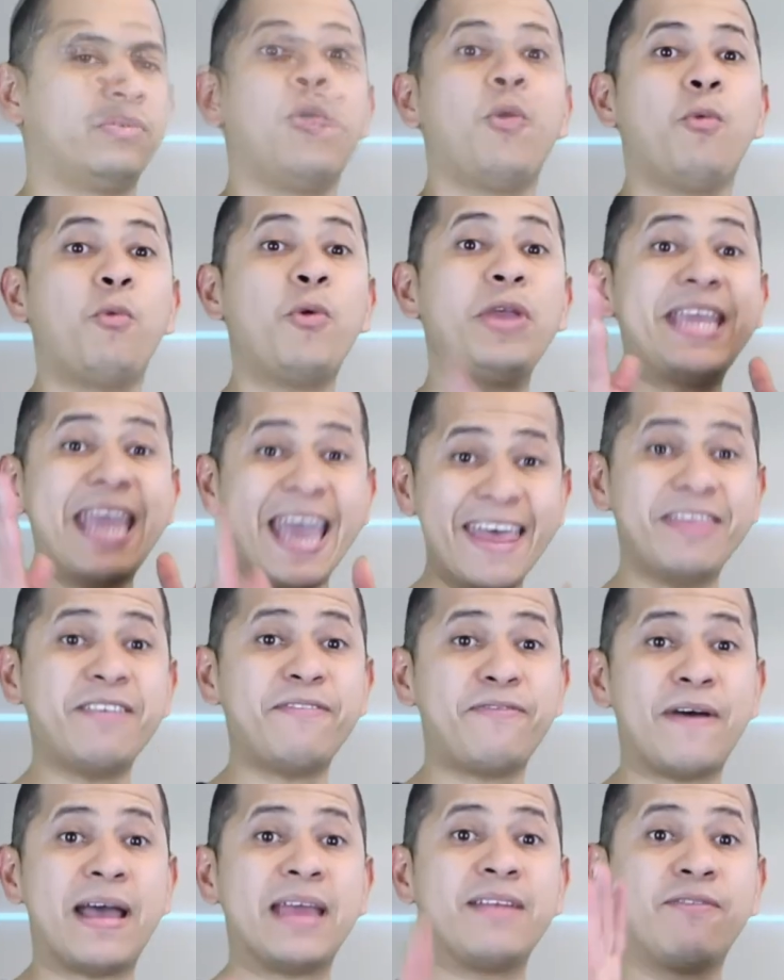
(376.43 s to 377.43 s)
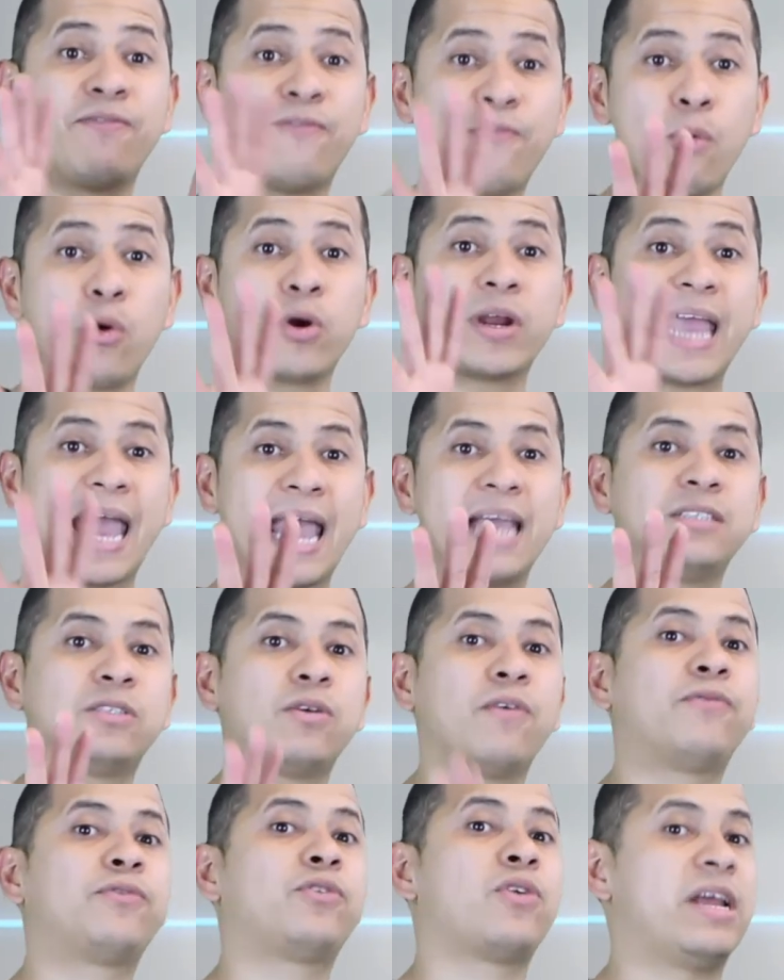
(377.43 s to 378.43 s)
We can define 4 kinds
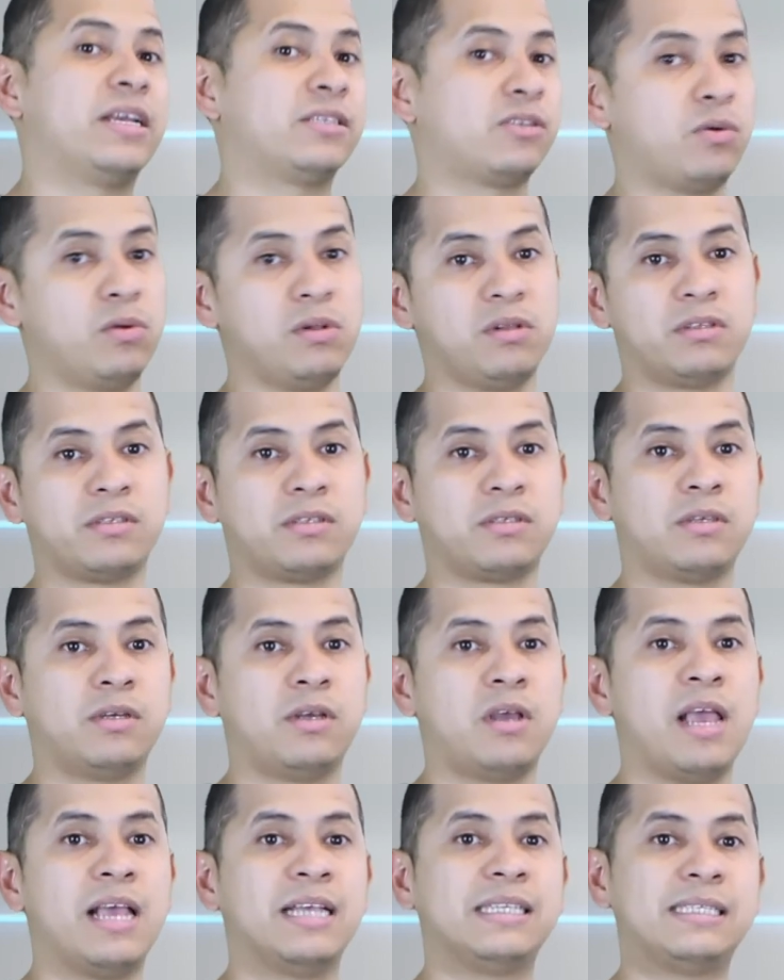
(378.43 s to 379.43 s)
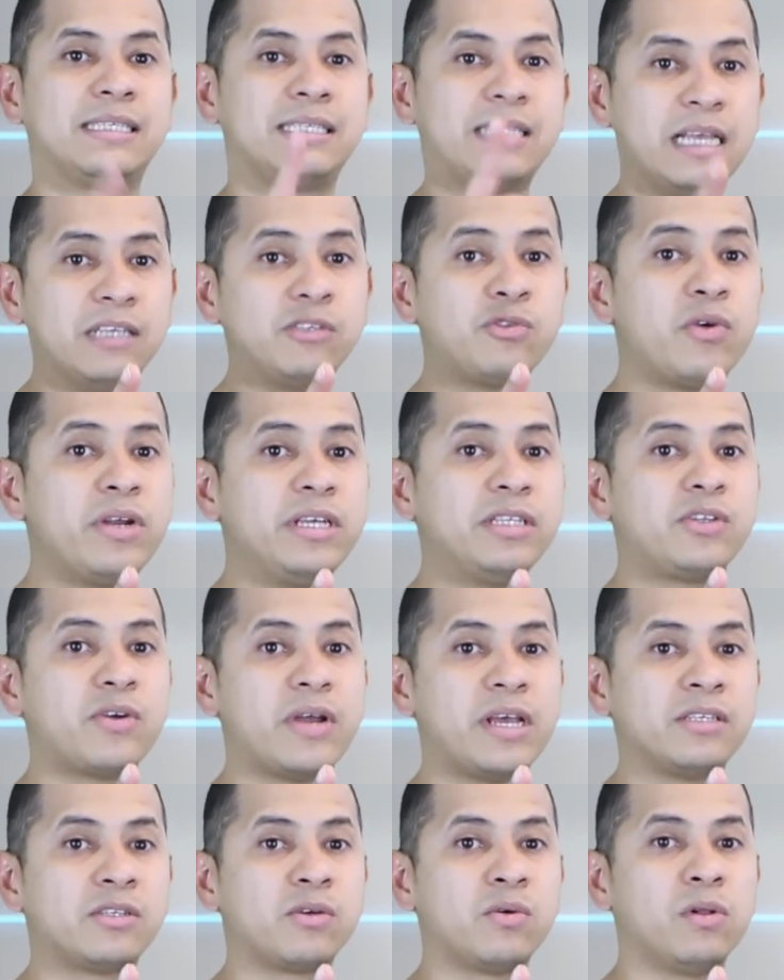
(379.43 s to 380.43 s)
of thresholds: sensory
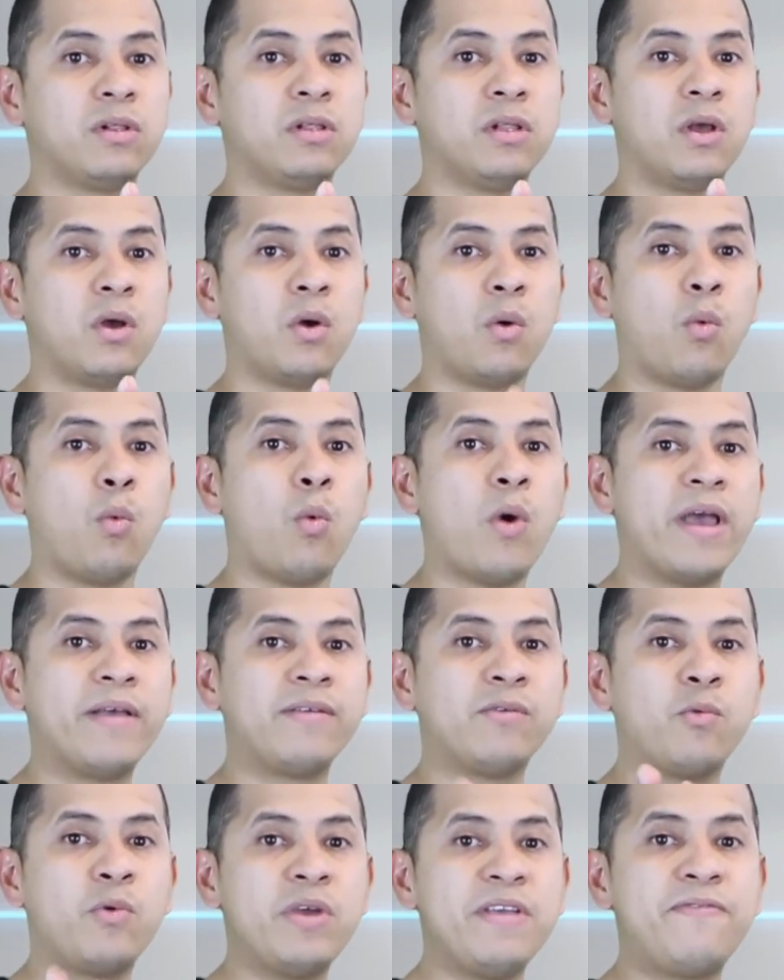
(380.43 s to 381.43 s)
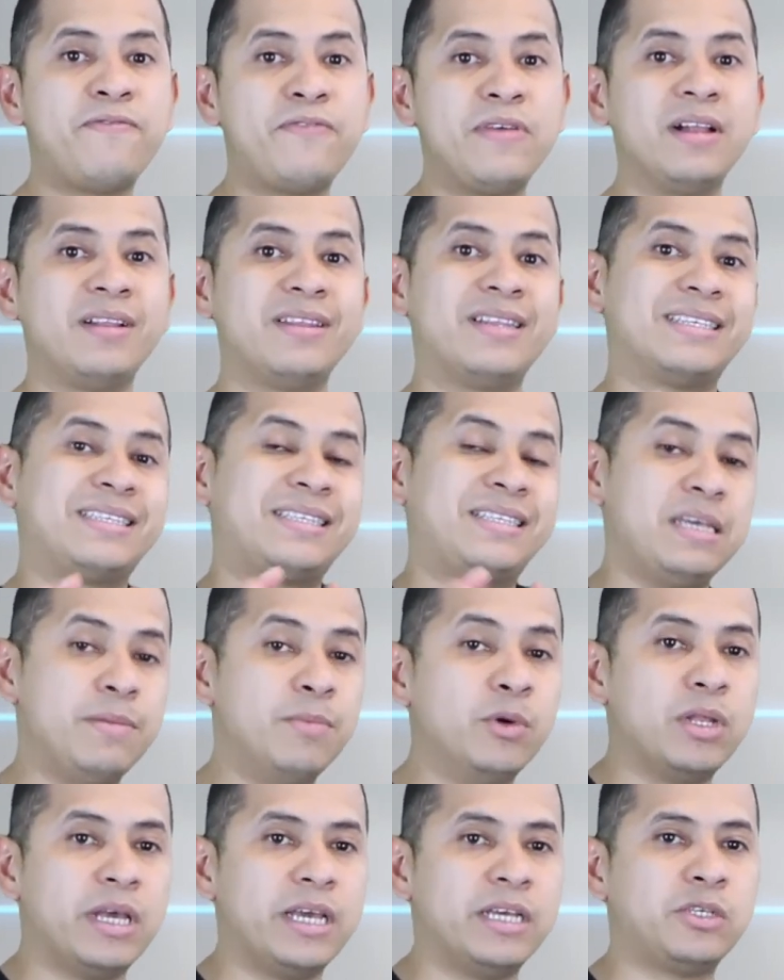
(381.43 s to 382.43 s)
threshold, when we feel the
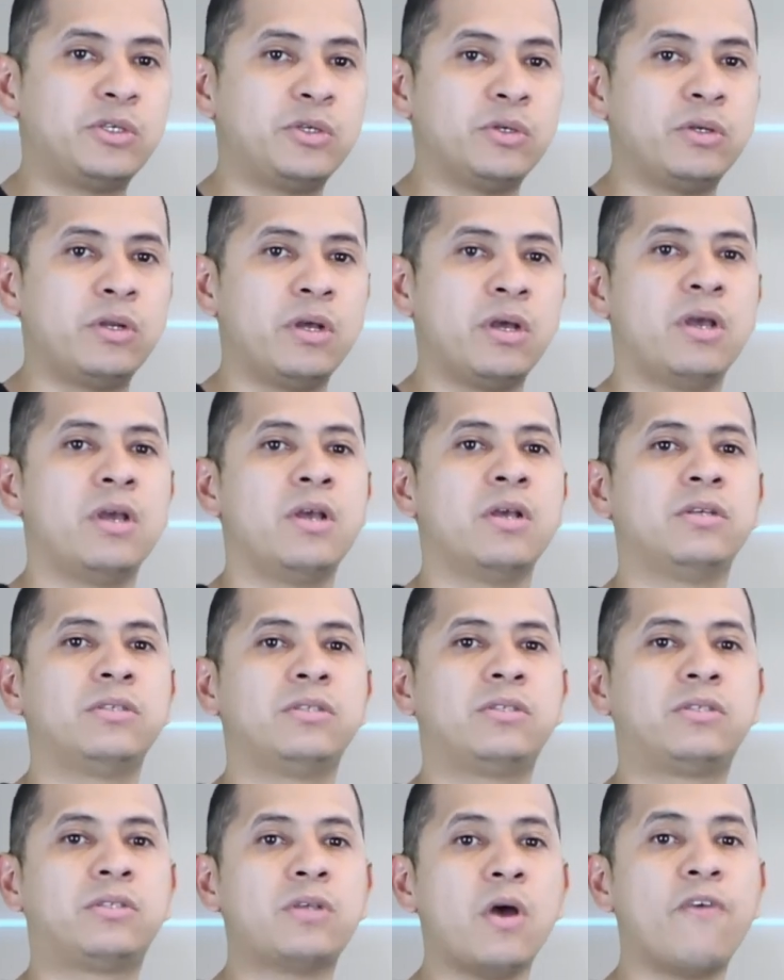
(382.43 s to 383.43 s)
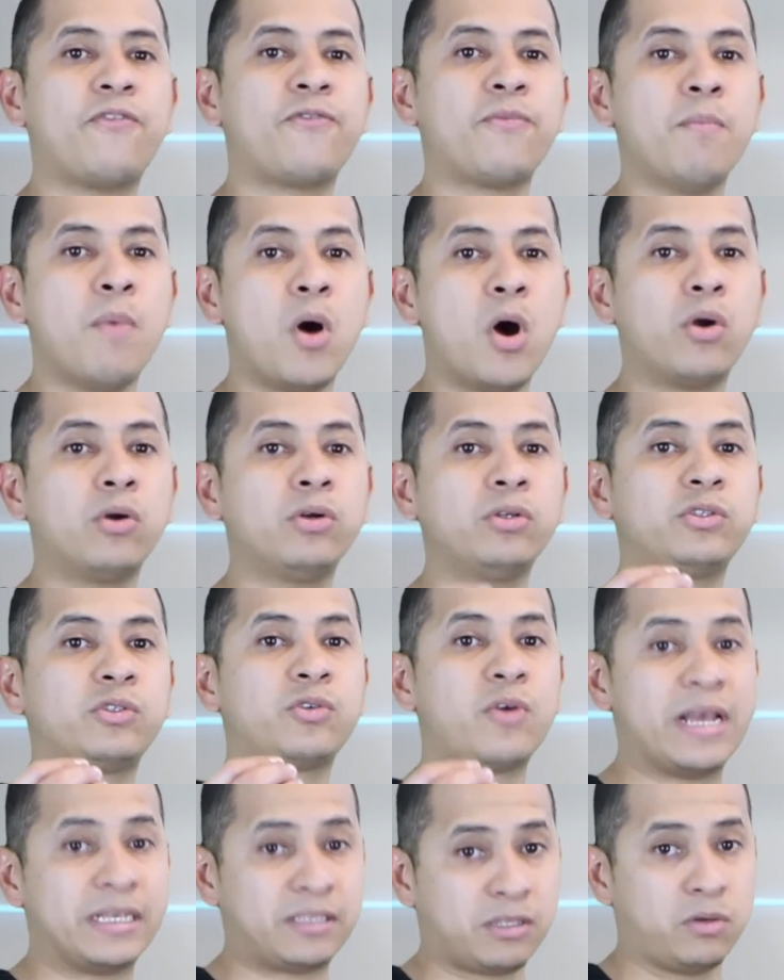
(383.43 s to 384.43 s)
stimulation; soft motor
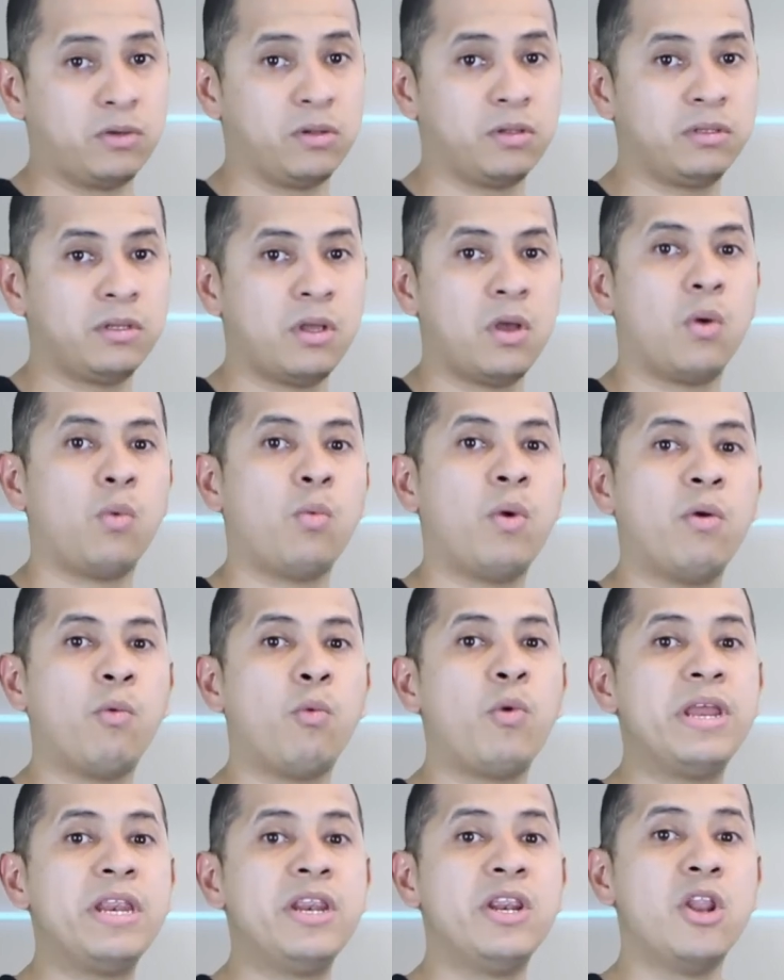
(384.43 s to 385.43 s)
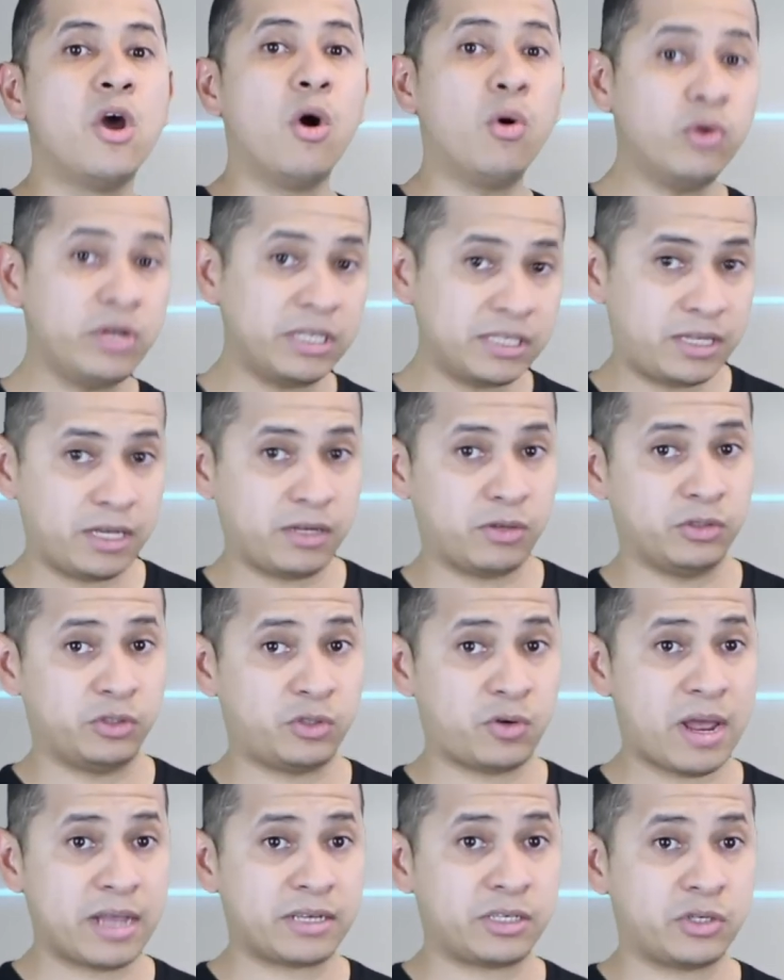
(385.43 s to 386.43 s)
threshold, when we notice the
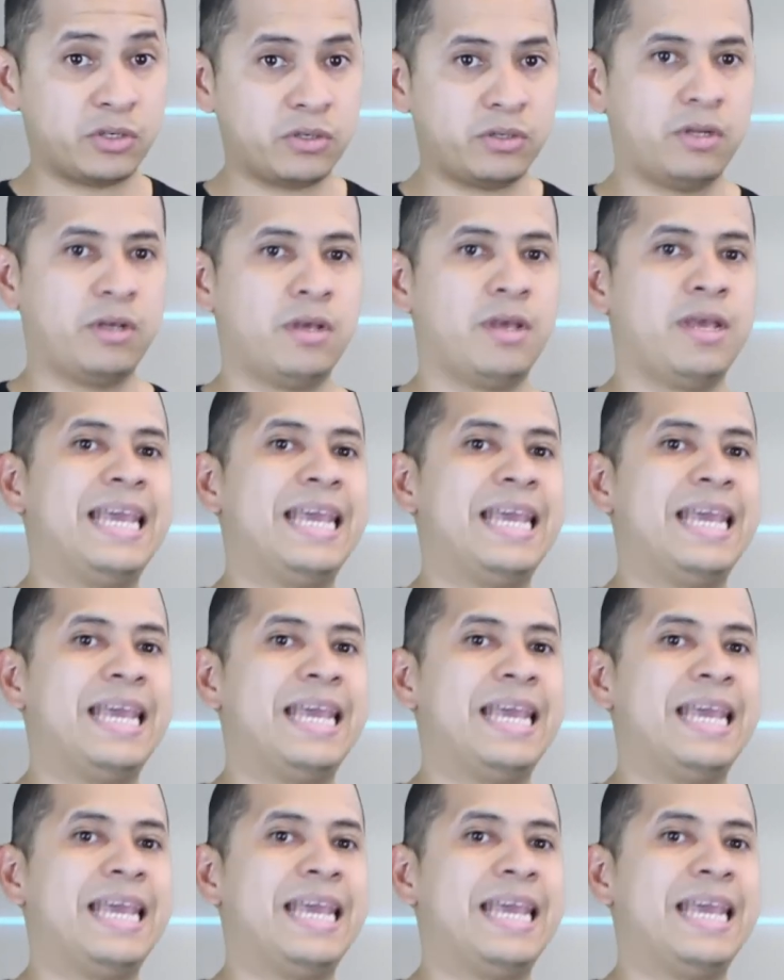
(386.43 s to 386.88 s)
contraction;